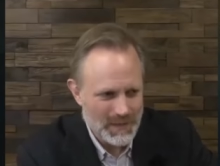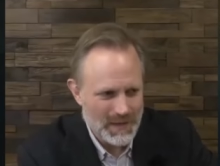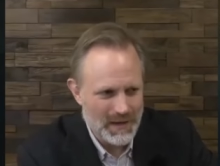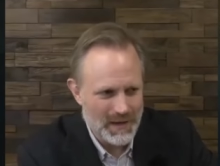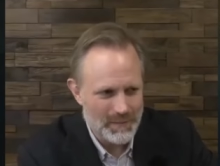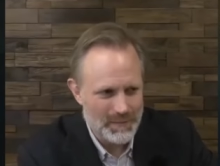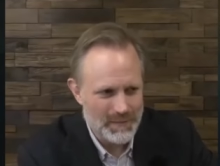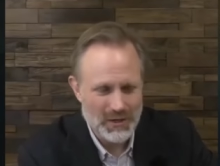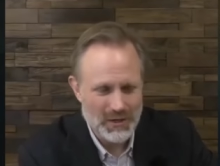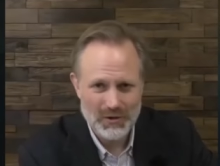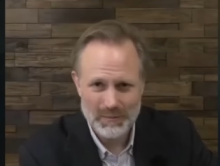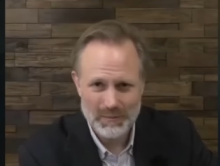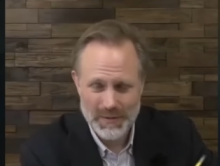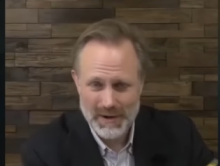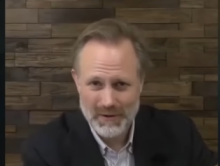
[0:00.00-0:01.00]
um, you know
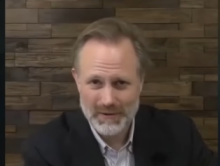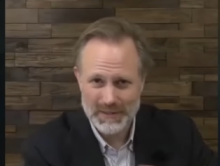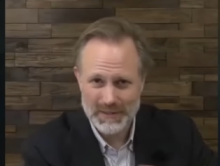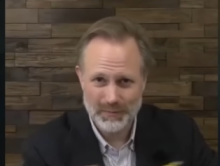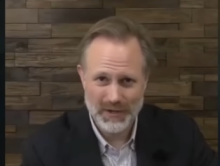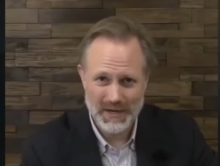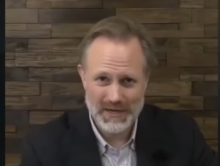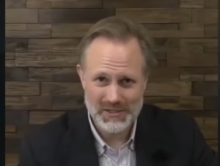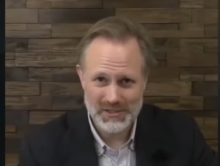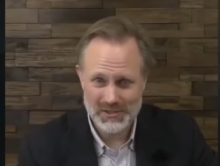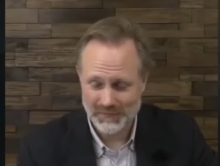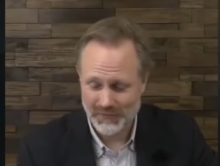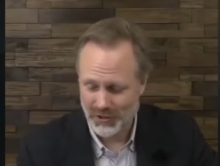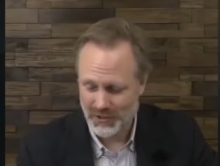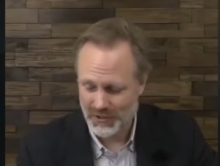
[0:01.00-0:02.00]
comparing the
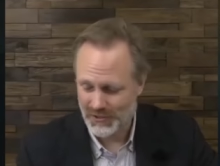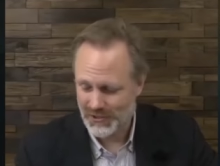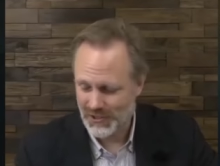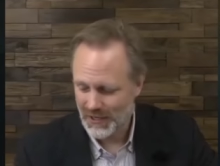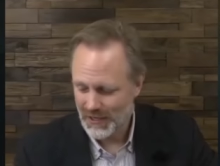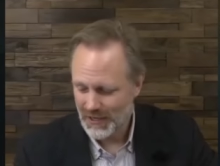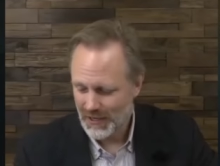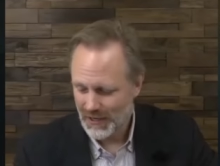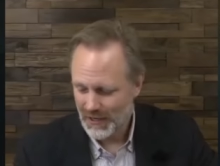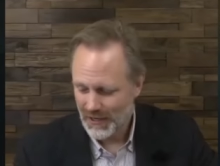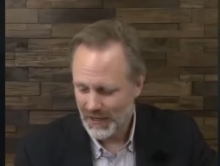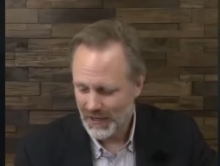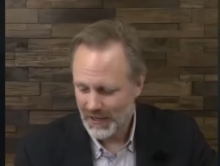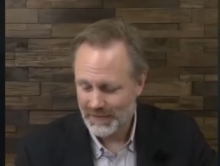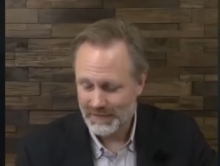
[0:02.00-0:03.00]
prices of goods
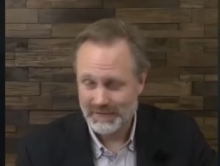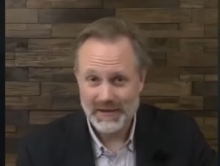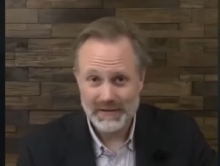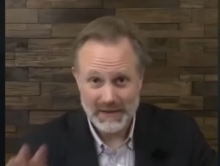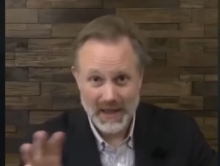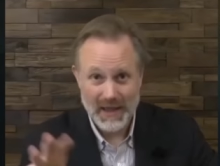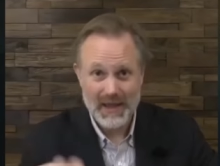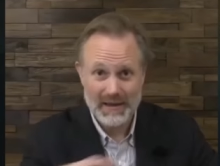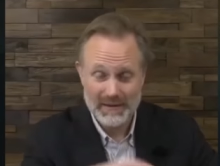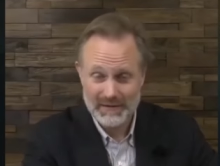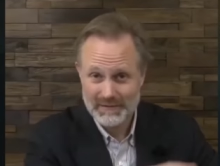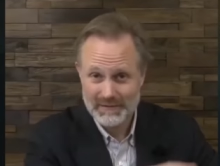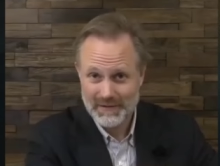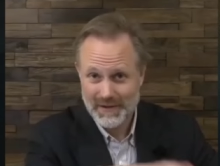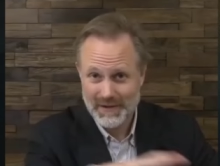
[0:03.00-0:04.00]
uh, today
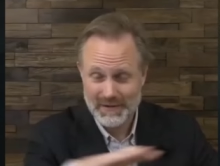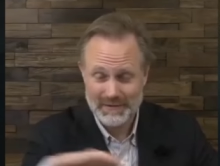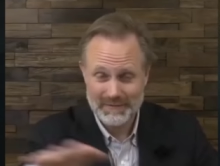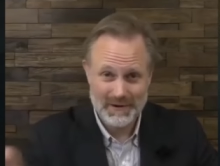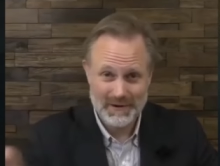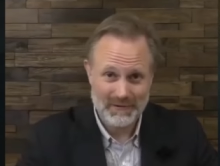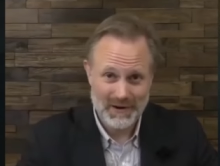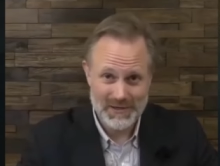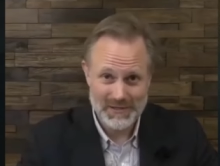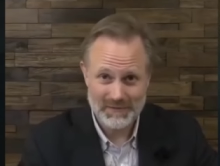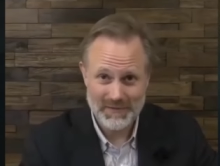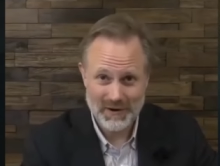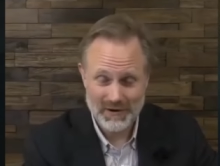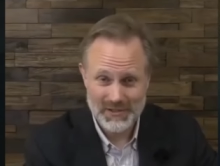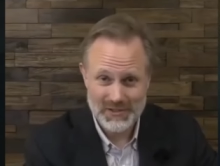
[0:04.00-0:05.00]
uh, across the
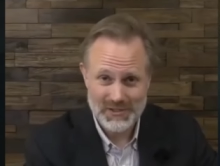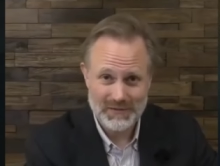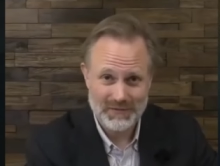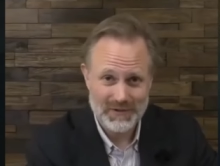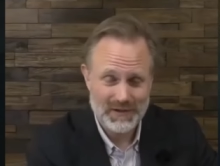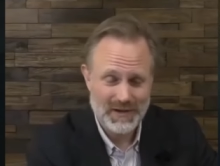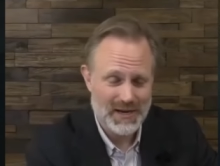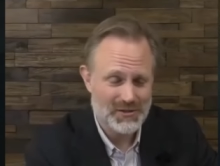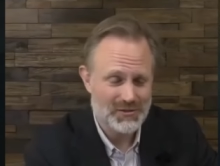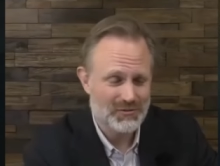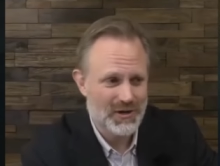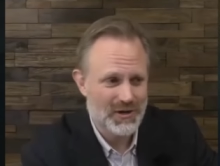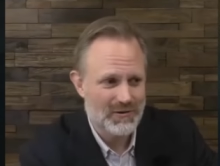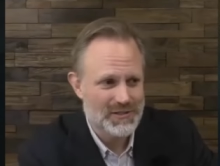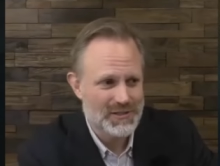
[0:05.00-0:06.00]
various different national
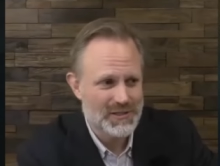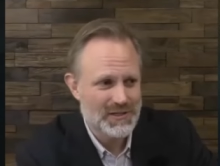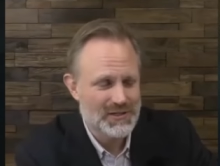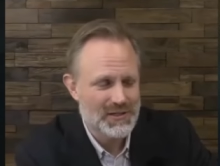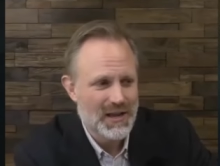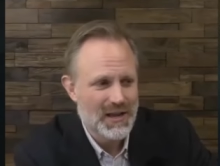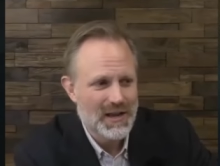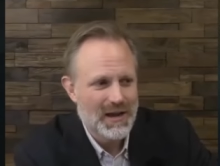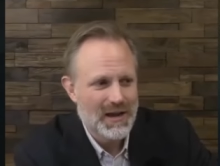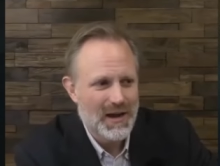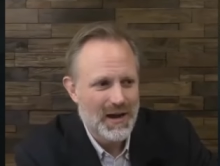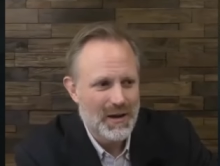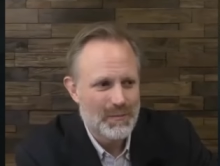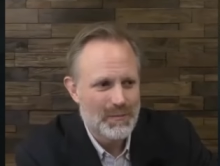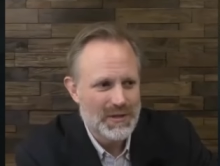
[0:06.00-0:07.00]
currencies.
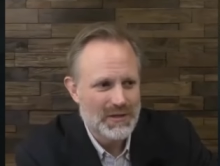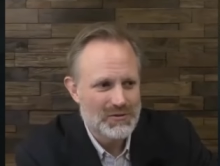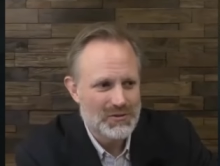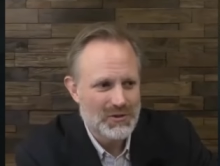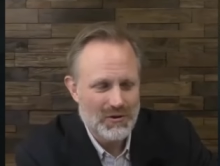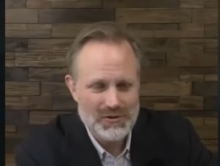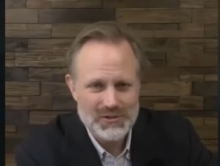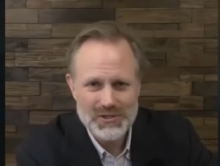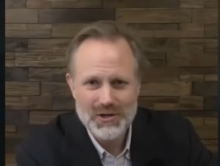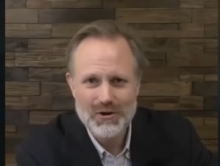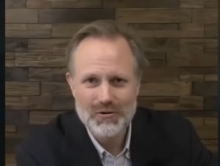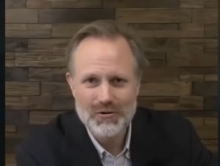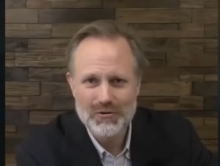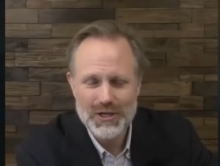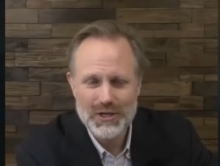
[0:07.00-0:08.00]
Um, but there's
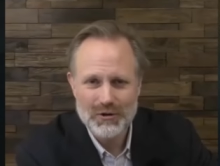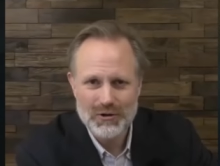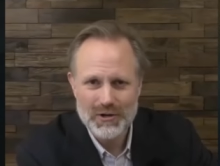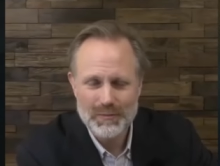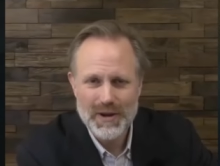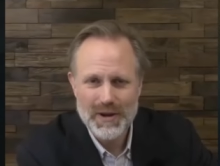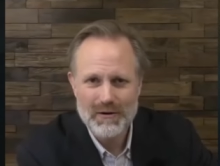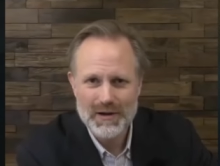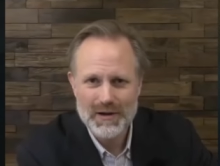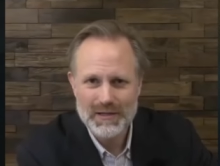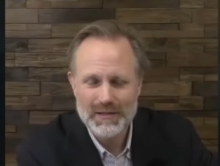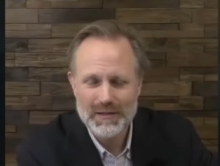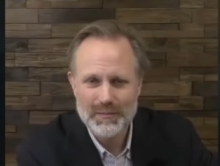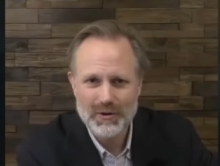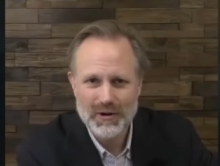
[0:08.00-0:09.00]
also, you know,
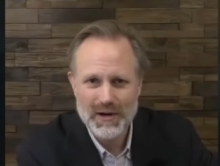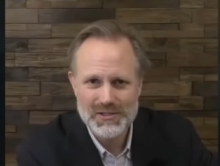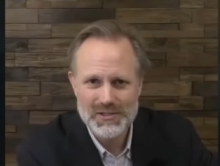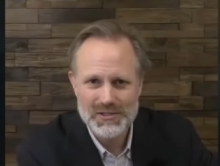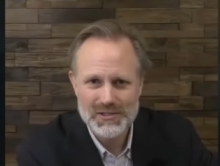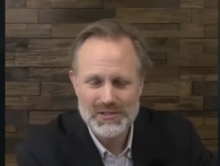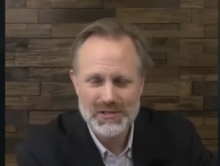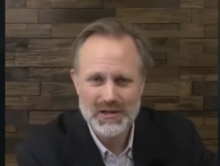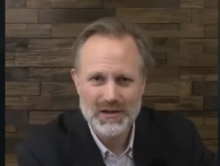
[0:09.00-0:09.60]
comparing the prices